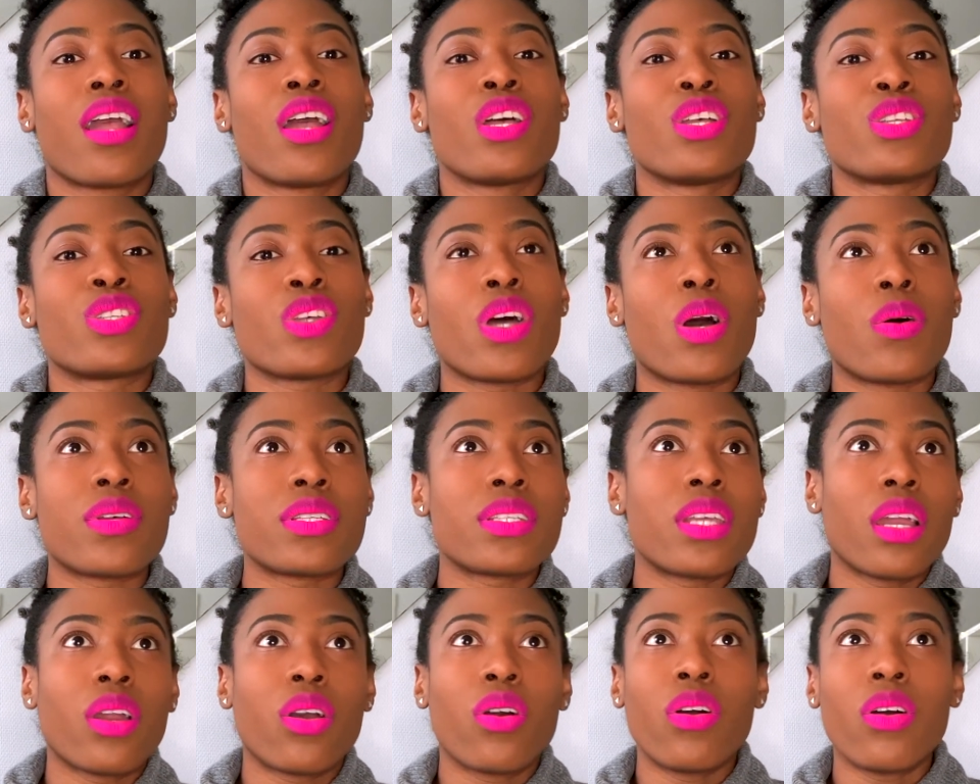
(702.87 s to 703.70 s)
So I was
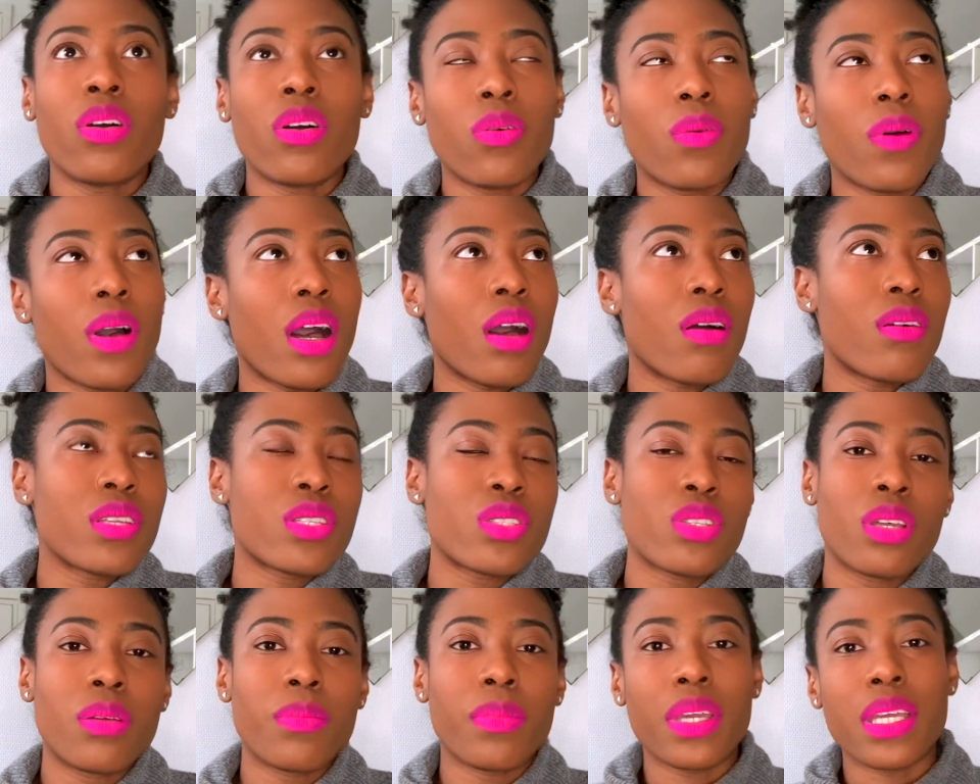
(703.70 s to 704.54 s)
like, oh wow, it's
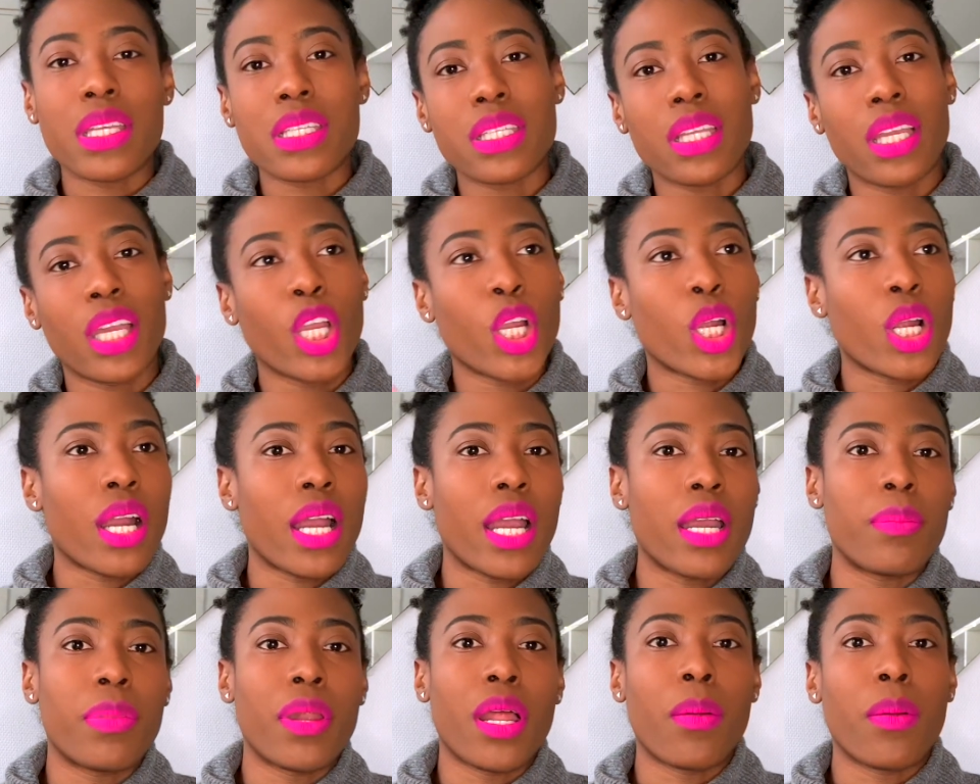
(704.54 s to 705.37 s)
so amazing,
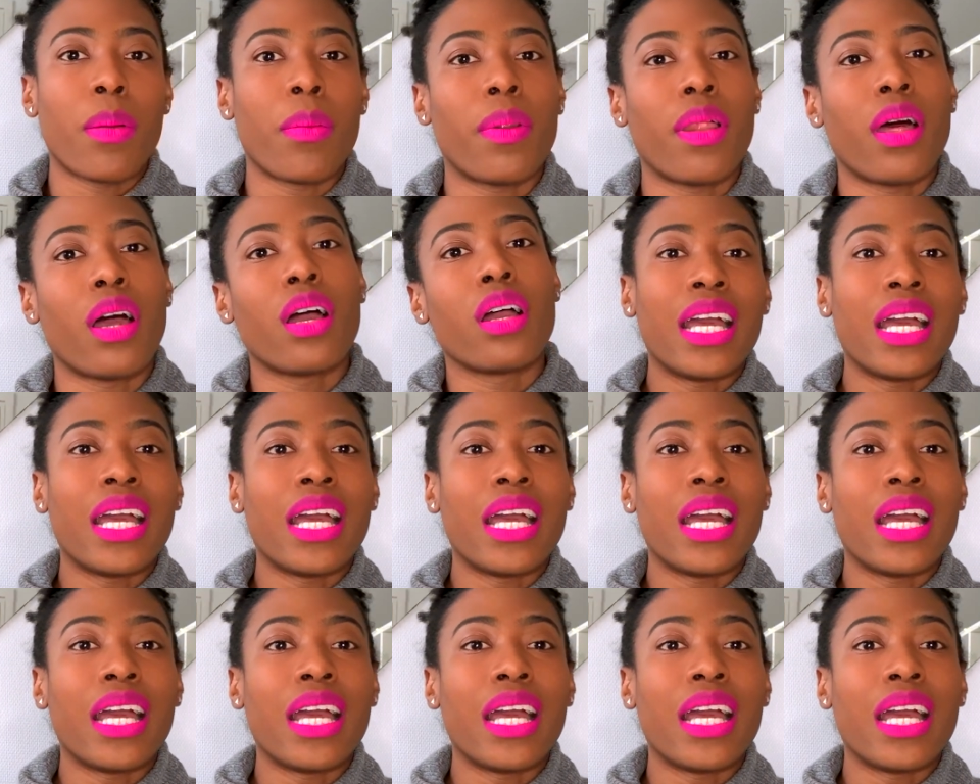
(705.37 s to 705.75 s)
cry, blah blah blah.